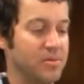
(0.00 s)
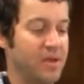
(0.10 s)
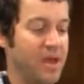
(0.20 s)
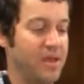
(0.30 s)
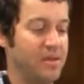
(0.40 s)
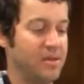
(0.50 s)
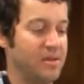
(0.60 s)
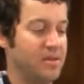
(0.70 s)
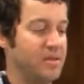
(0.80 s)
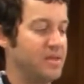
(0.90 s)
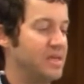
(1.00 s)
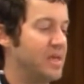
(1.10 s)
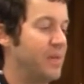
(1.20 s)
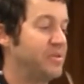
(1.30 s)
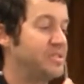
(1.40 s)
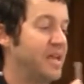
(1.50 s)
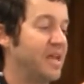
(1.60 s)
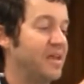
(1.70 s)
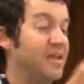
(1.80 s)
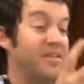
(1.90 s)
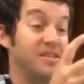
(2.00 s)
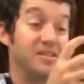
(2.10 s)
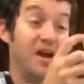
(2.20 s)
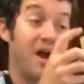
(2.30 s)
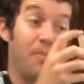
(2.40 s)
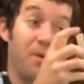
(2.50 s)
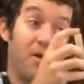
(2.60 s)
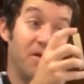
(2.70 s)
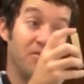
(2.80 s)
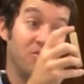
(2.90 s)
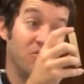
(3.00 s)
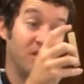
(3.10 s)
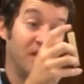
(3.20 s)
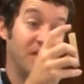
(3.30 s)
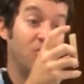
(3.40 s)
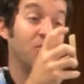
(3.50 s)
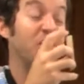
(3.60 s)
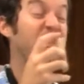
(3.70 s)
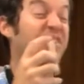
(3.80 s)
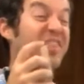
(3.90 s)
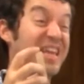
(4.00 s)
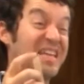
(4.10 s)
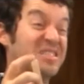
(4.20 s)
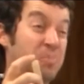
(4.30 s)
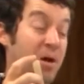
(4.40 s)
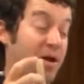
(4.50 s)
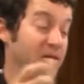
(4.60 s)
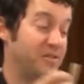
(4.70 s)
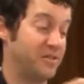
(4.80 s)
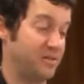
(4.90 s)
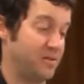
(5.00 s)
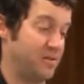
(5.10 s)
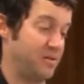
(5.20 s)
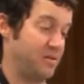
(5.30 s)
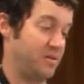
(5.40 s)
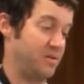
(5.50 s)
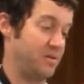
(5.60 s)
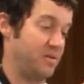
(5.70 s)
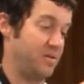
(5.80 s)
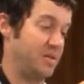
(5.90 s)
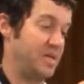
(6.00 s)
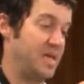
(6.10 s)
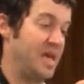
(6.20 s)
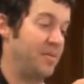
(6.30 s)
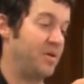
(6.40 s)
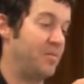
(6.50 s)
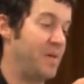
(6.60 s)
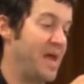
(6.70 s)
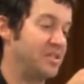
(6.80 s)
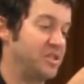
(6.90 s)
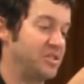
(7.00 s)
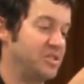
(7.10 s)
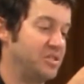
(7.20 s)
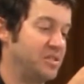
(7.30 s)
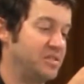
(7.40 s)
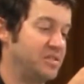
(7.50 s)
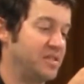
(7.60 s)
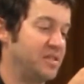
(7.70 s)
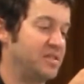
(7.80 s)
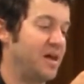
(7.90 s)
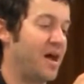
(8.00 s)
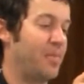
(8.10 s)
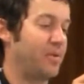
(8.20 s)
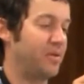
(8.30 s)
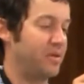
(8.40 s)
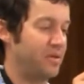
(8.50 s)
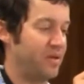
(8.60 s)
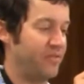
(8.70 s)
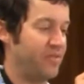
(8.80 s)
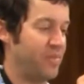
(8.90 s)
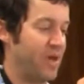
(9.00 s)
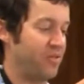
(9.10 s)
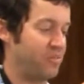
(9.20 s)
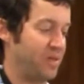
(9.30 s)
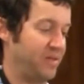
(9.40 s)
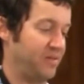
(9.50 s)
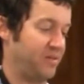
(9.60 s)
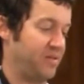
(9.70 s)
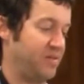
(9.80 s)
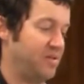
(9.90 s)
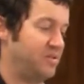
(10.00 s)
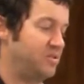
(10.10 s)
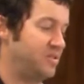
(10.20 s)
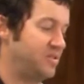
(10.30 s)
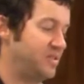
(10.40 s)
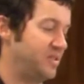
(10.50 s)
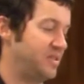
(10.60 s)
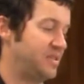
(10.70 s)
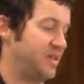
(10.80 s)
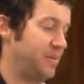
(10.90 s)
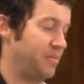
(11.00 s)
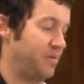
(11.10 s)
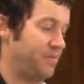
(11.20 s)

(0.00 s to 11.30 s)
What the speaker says: Okay? I'm going to take the top part of the reed, or the thinnest part, and I'm going to match it just at the top of the mouthpiece. Just at the tip.